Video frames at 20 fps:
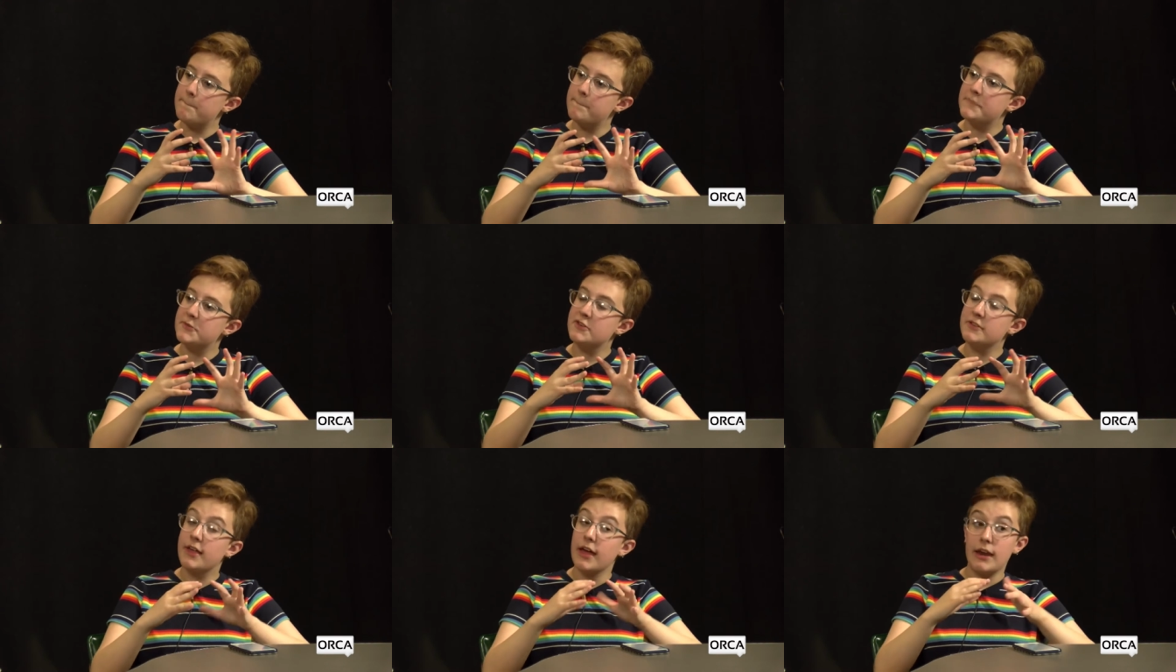
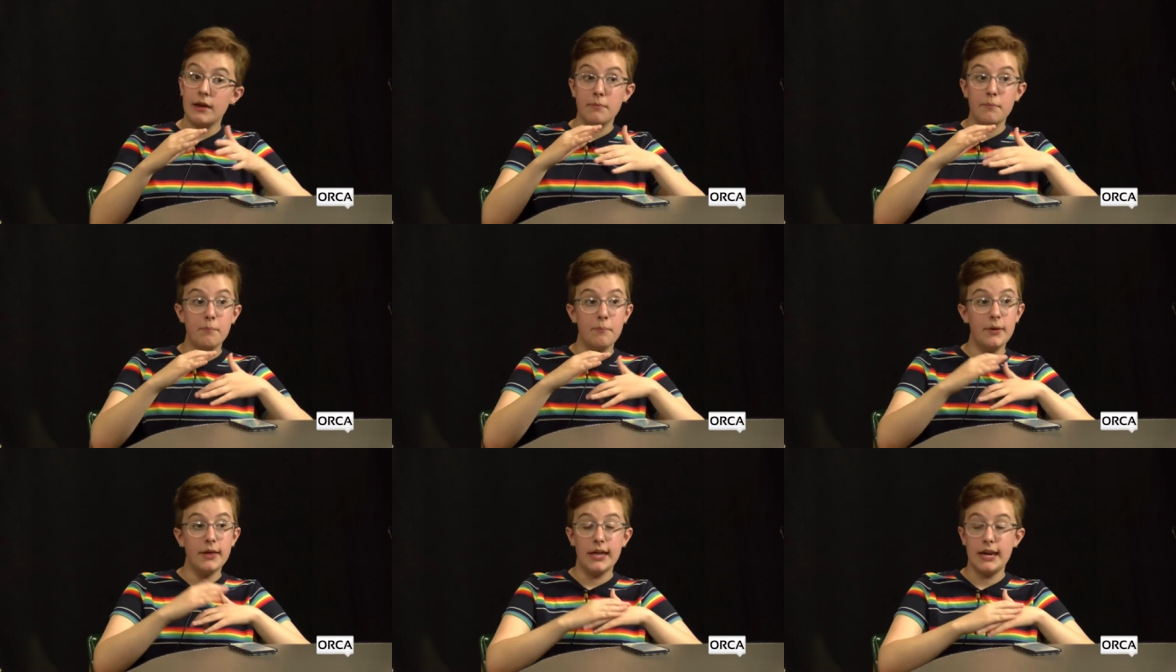She's
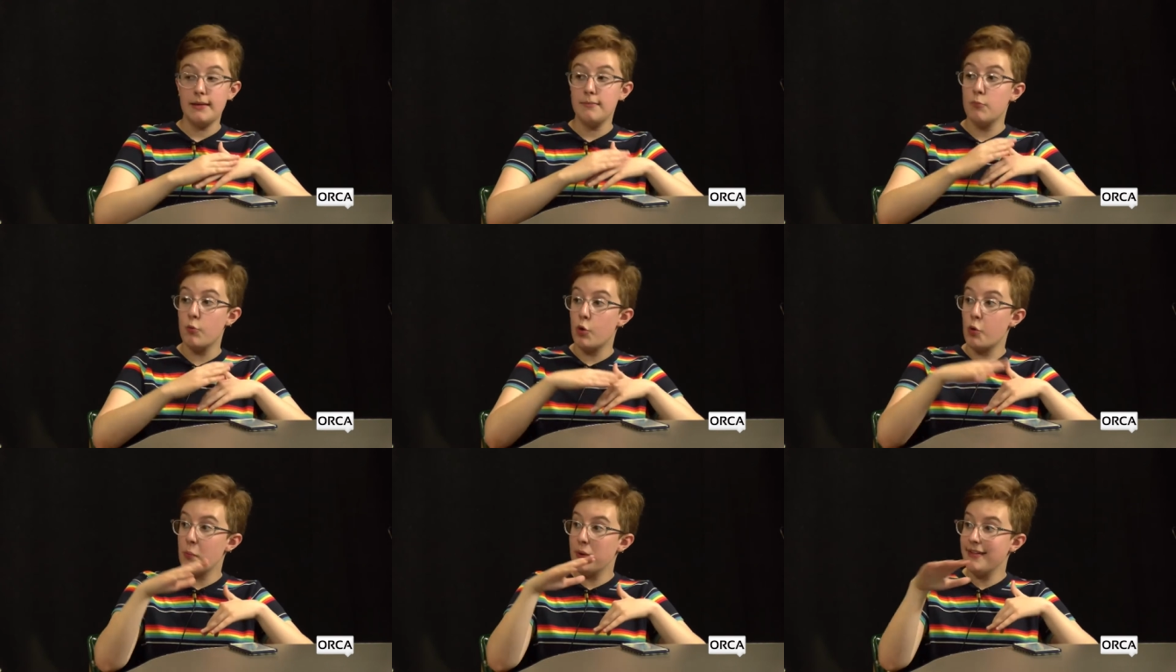getting beginning
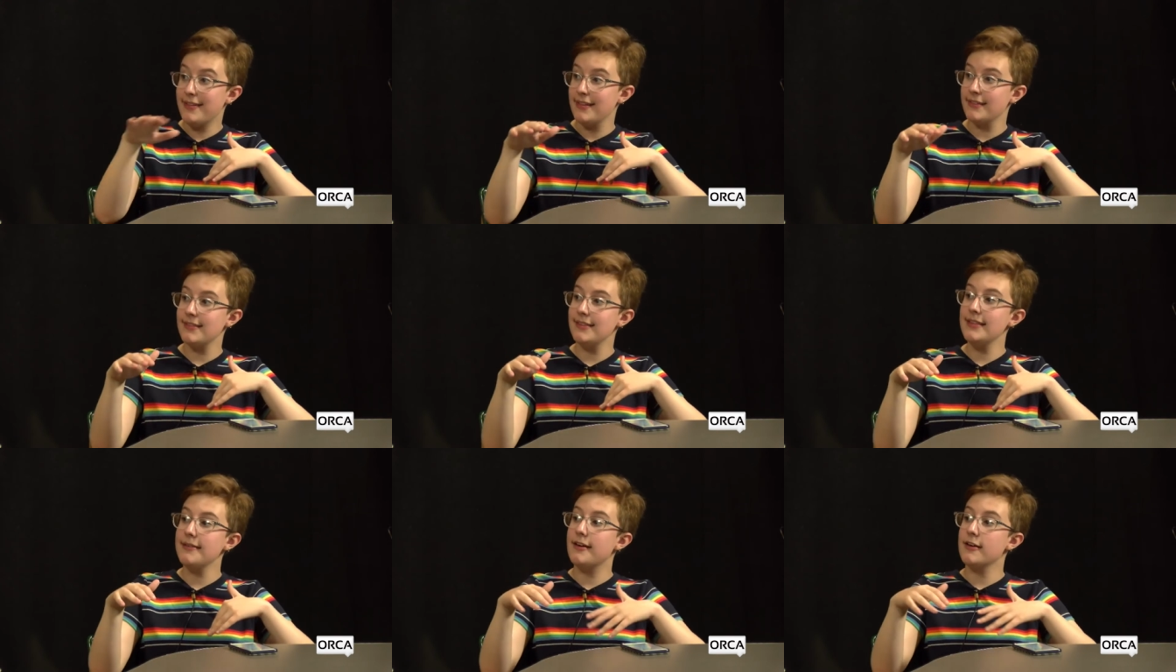more
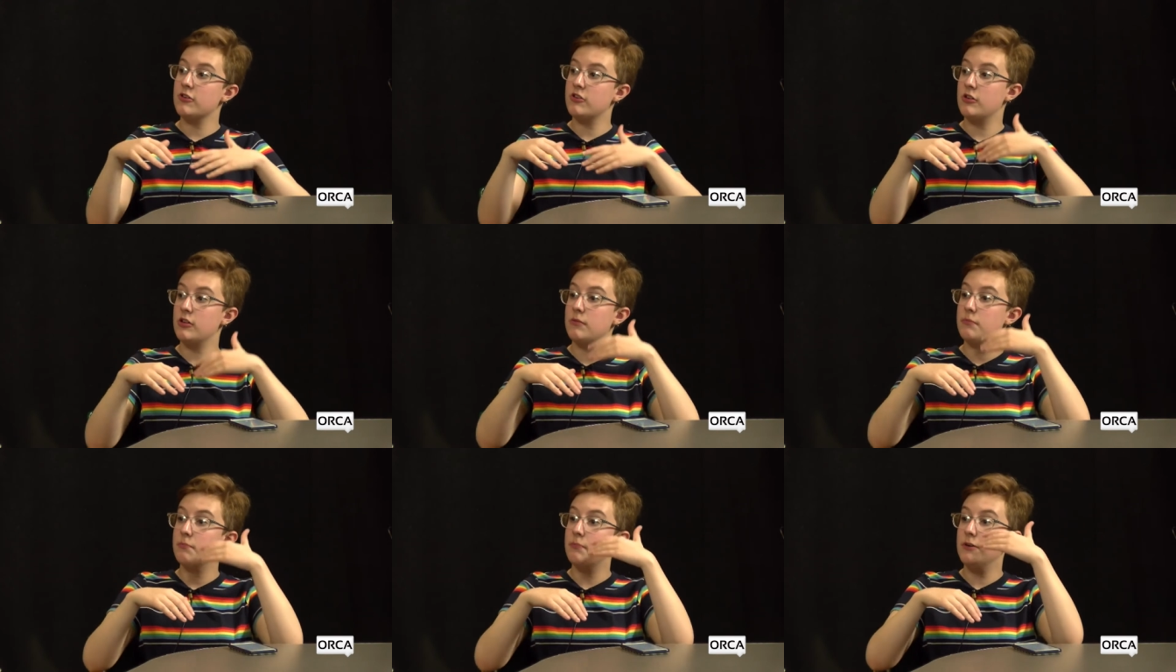recently because
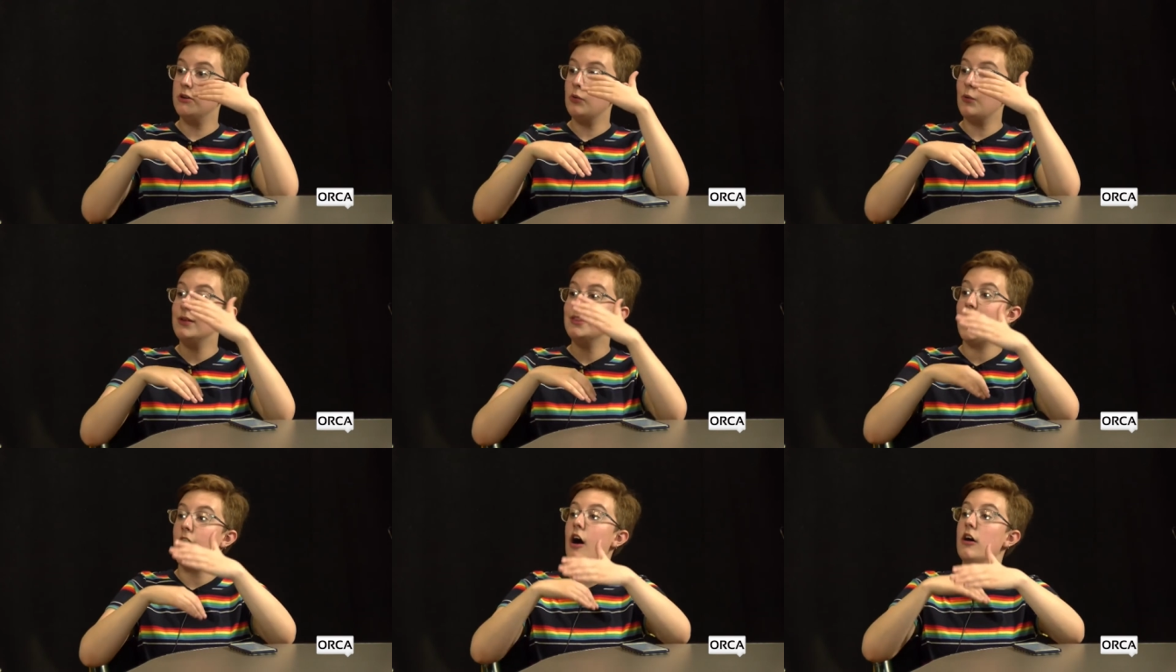she's been
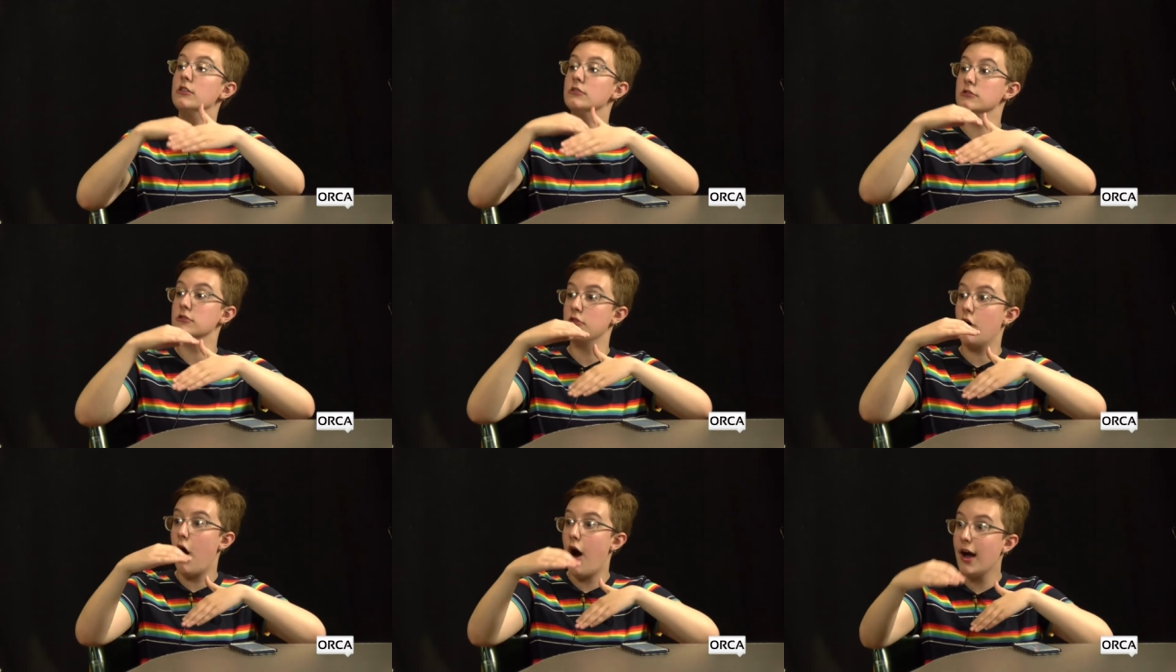doing that a
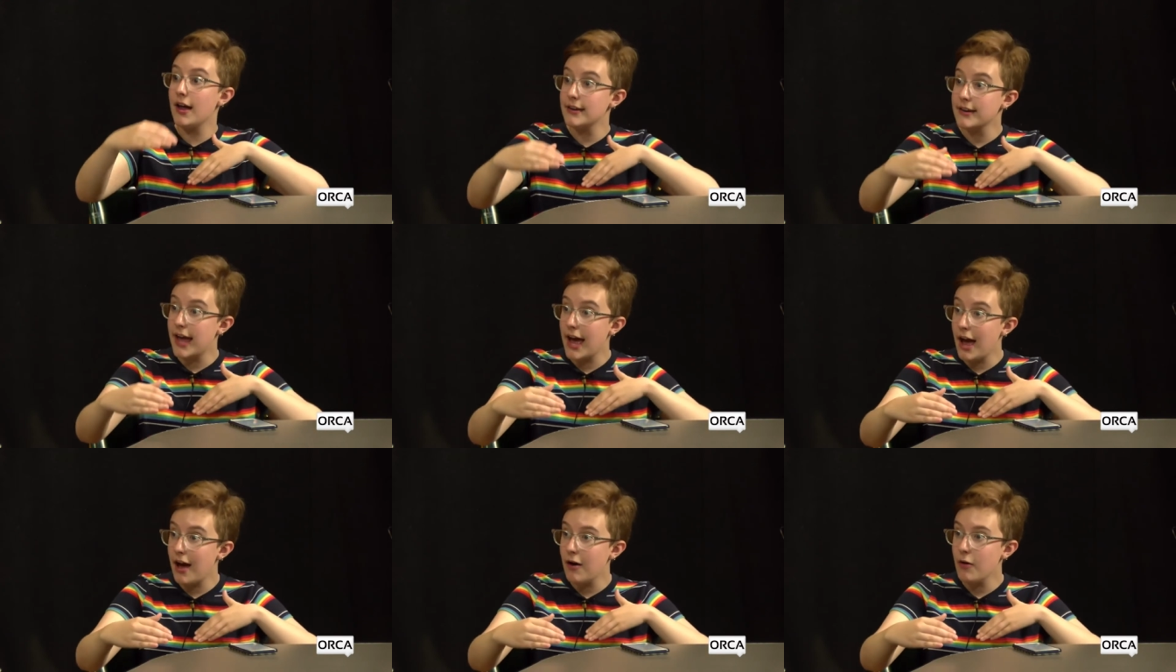lot
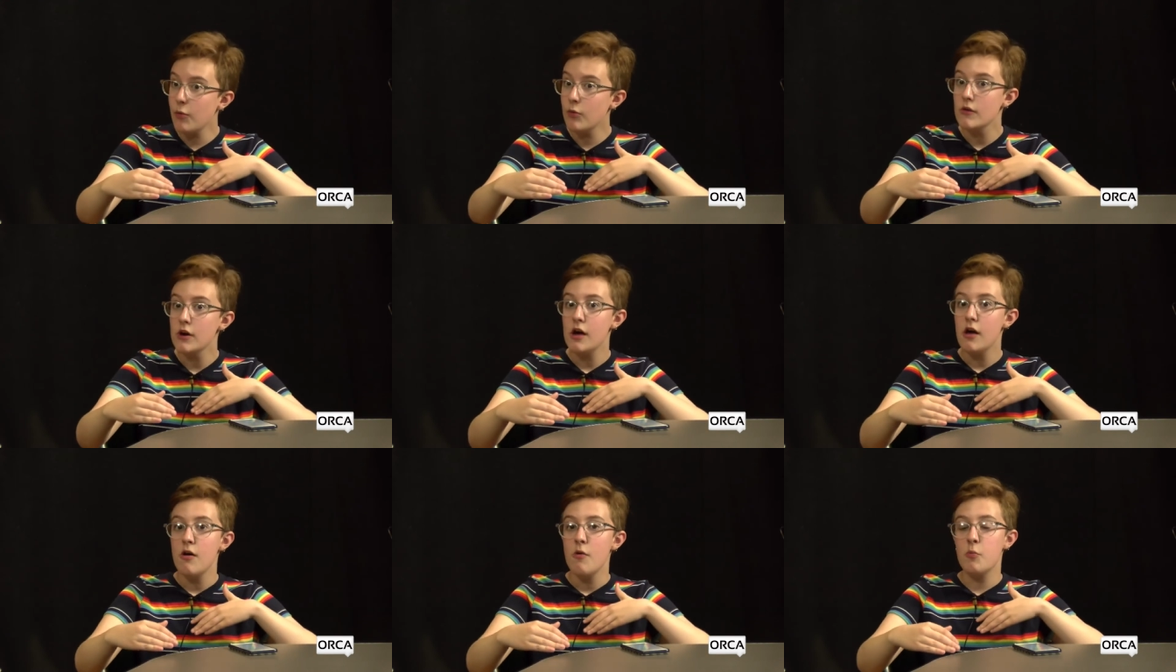now,
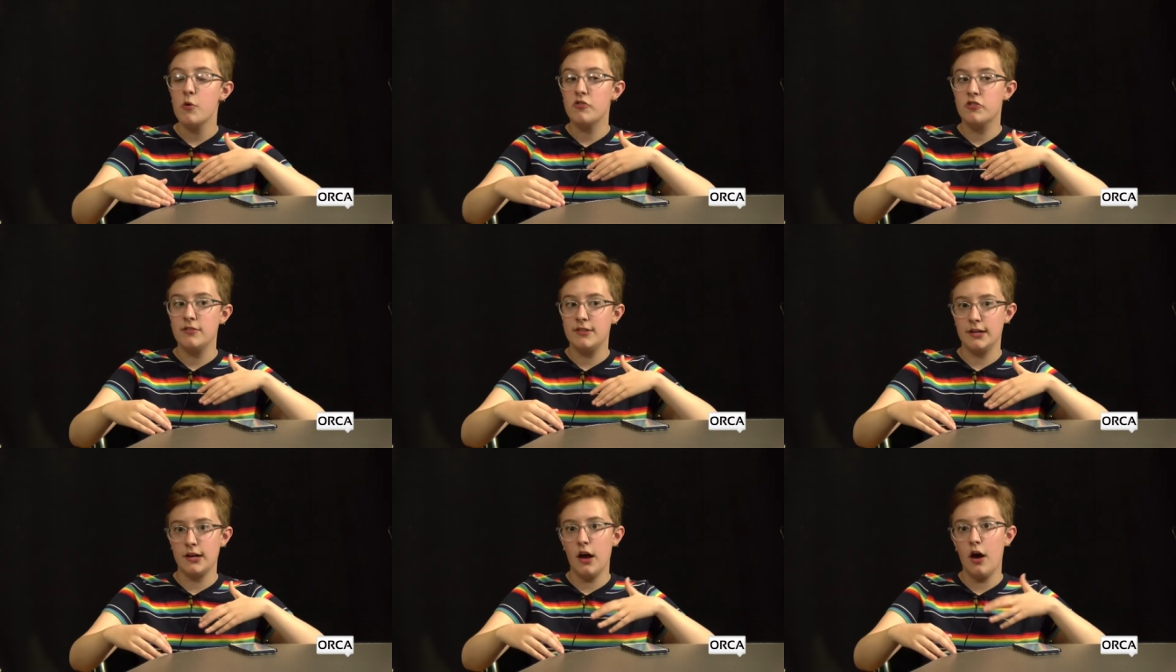where
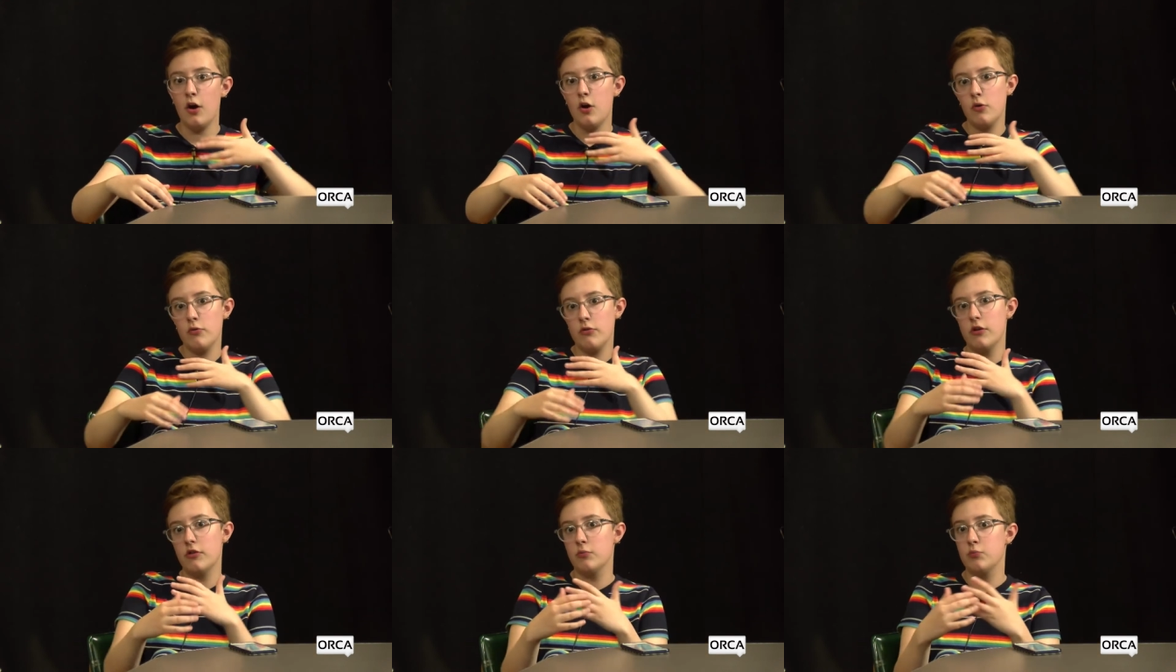she's like, "Oh, there's